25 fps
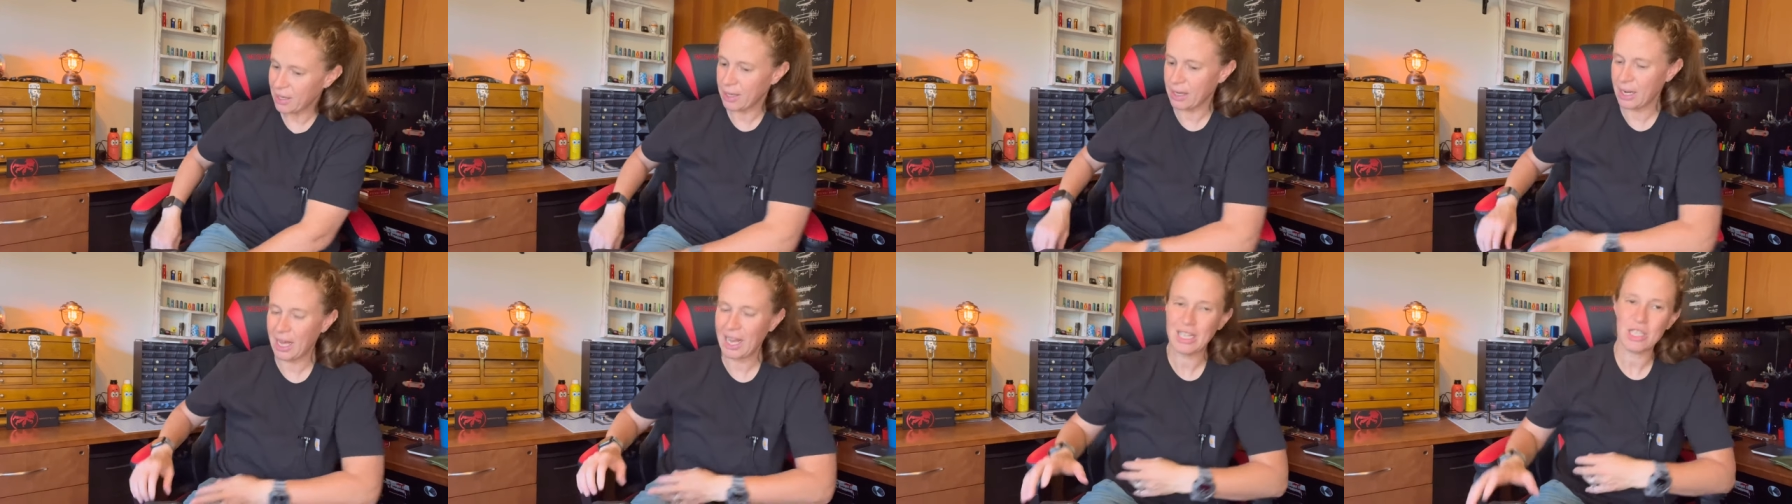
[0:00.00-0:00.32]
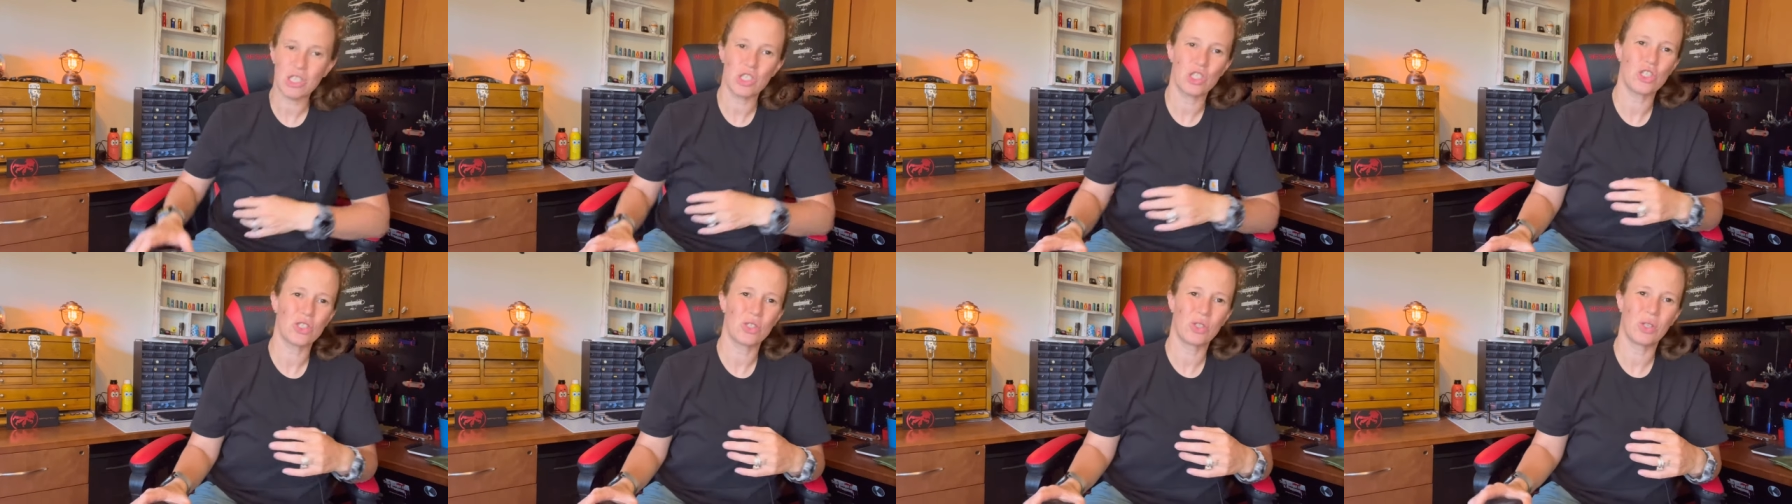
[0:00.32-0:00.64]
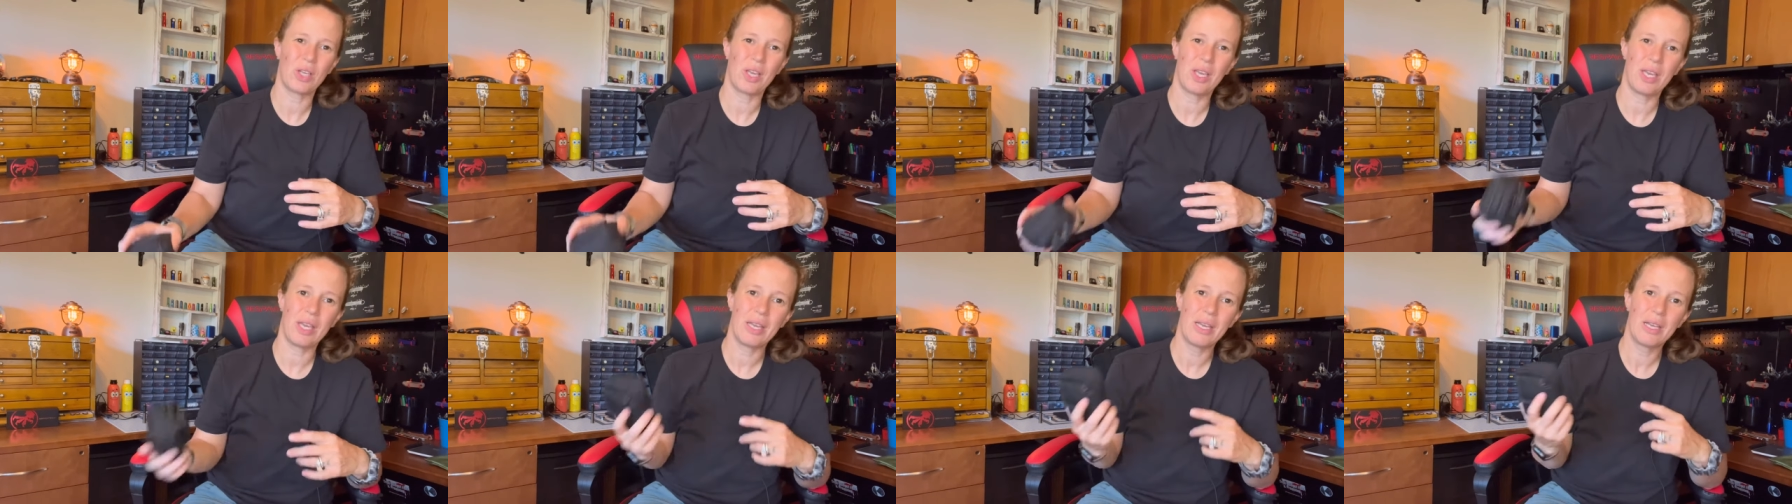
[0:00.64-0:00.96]
and
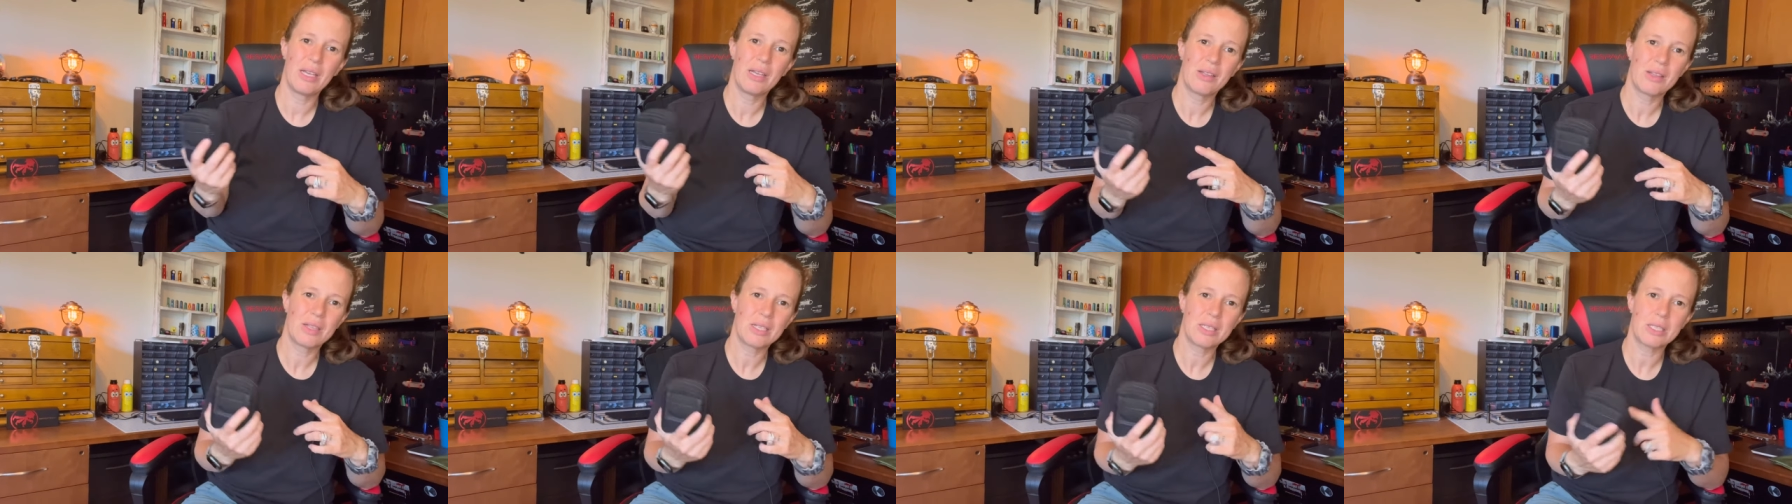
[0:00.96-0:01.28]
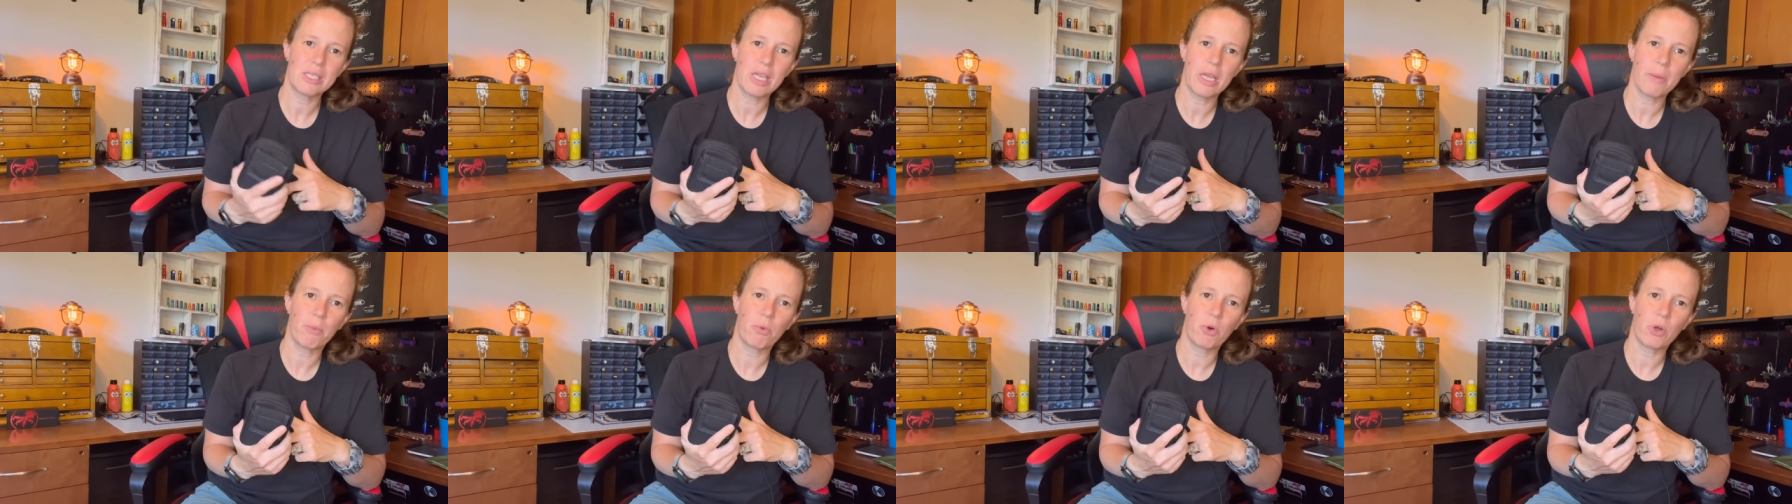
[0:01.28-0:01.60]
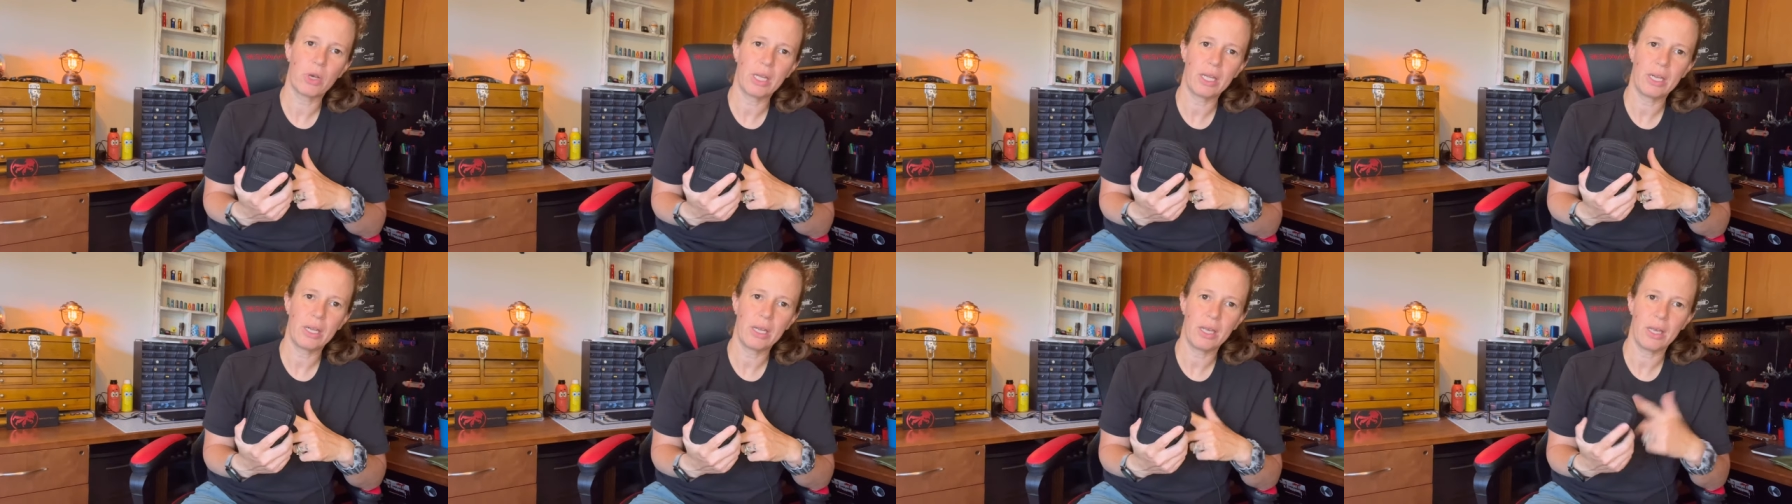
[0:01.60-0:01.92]
actually the same
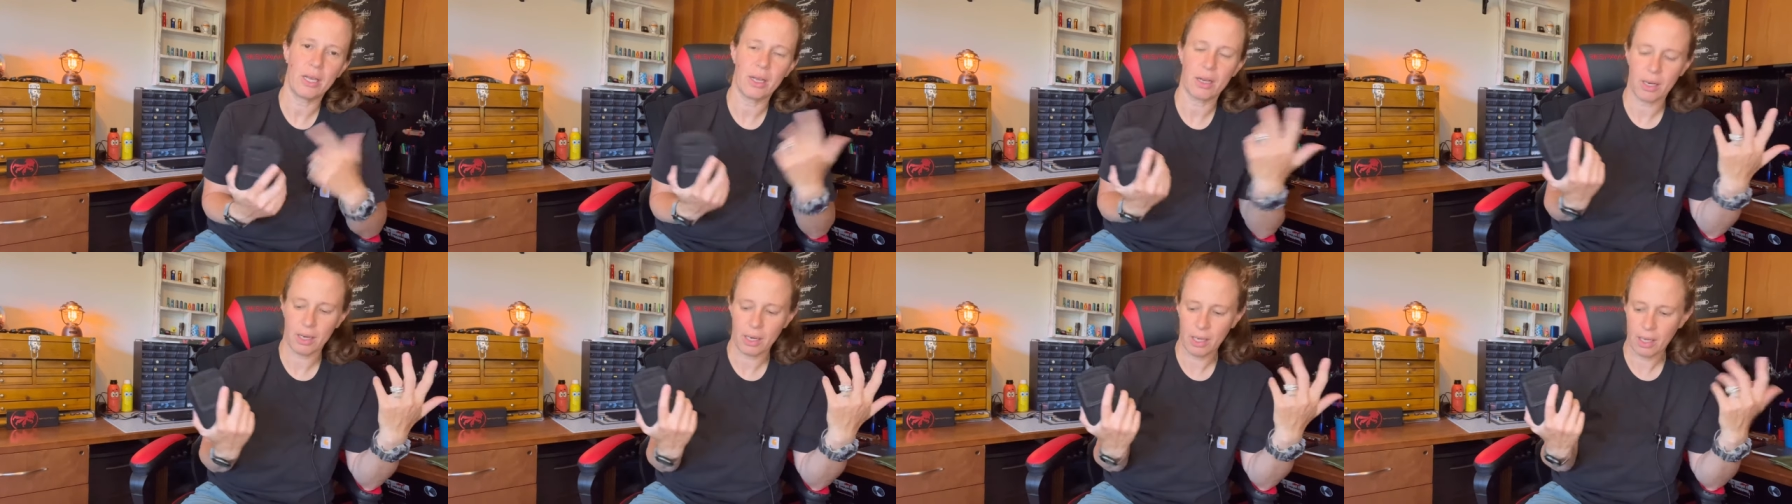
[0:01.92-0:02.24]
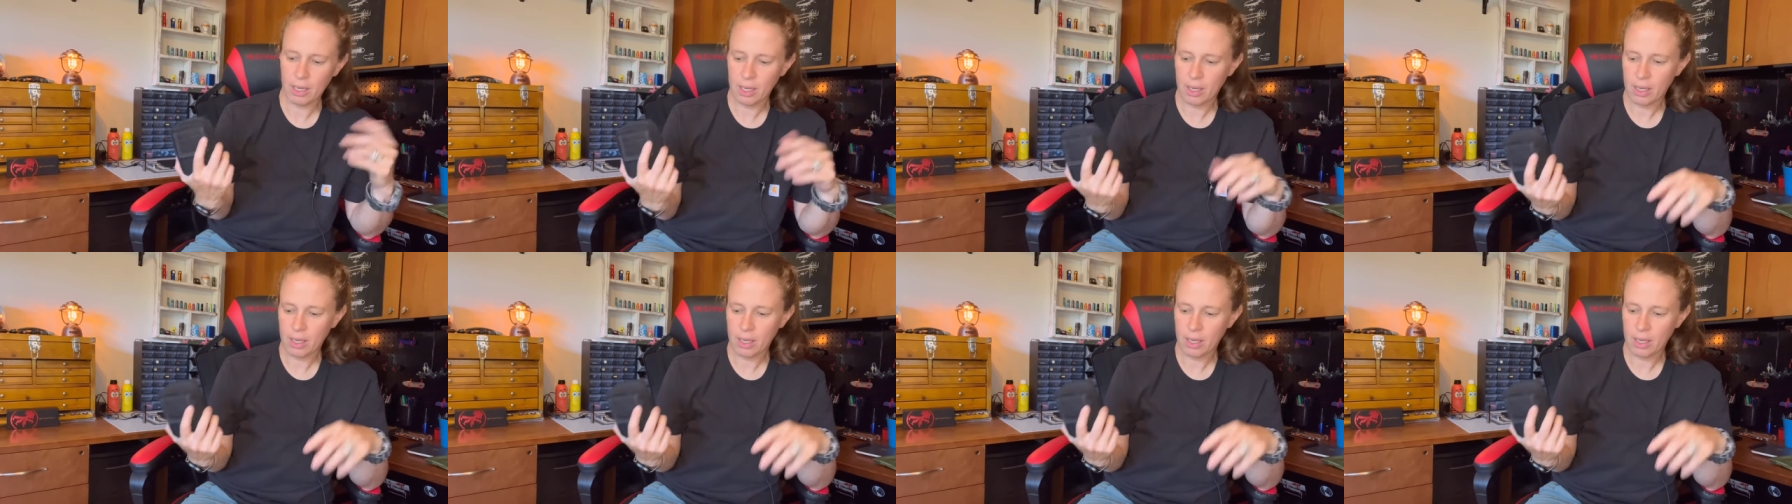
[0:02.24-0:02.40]
one in here.